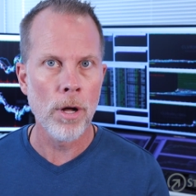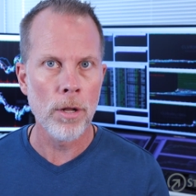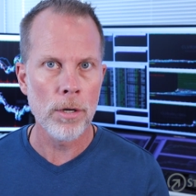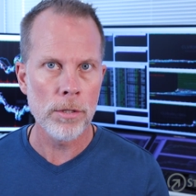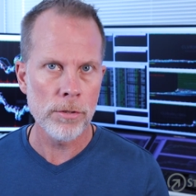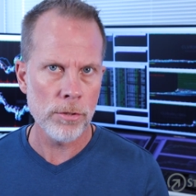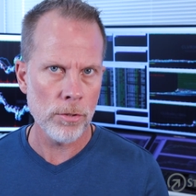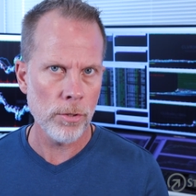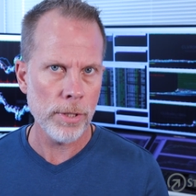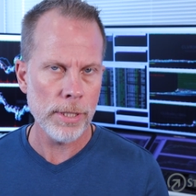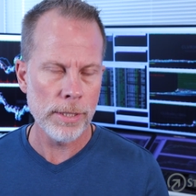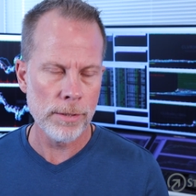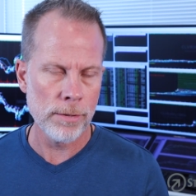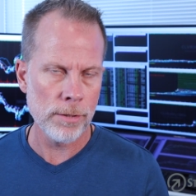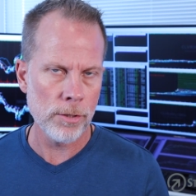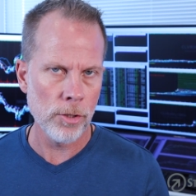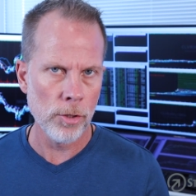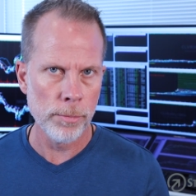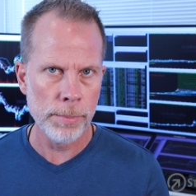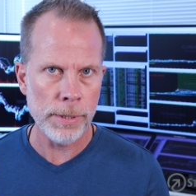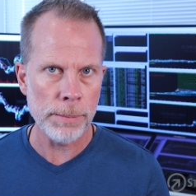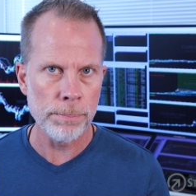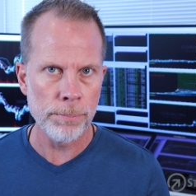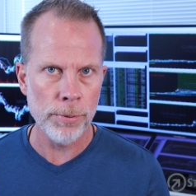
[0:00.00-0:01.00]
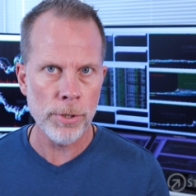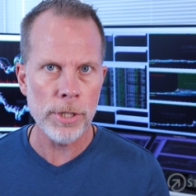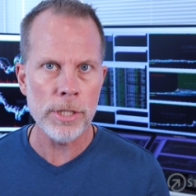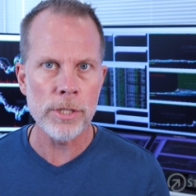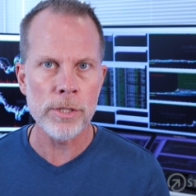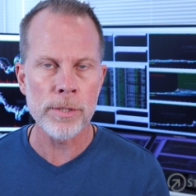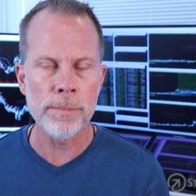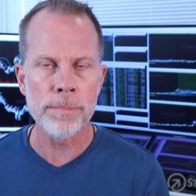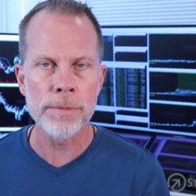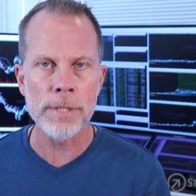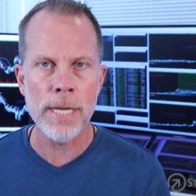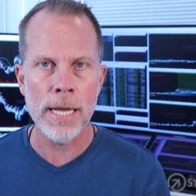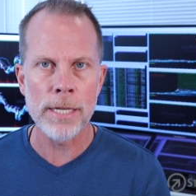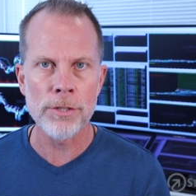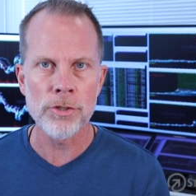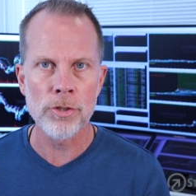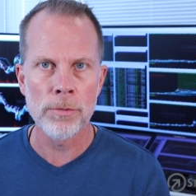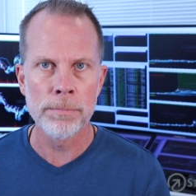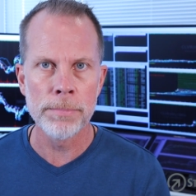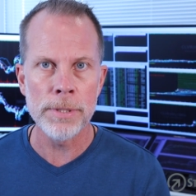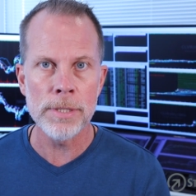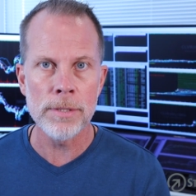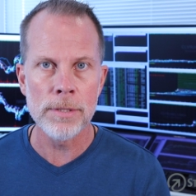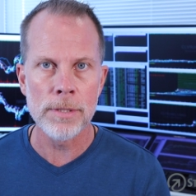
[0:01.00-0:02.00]
So they can still be pretty
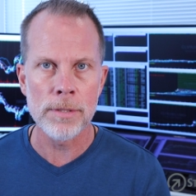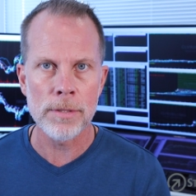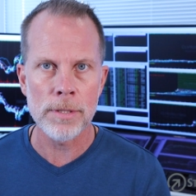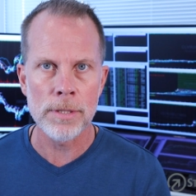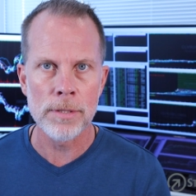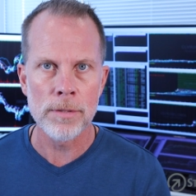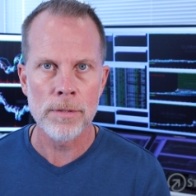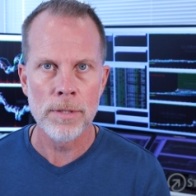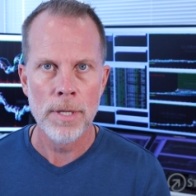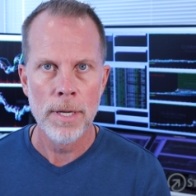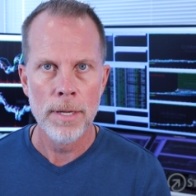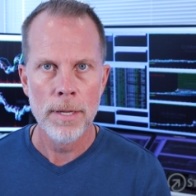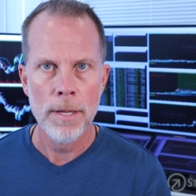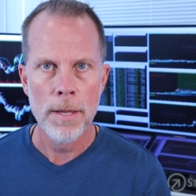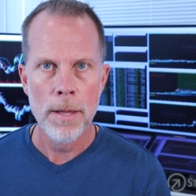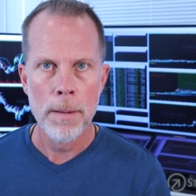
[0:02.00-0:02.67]
substantial businesses,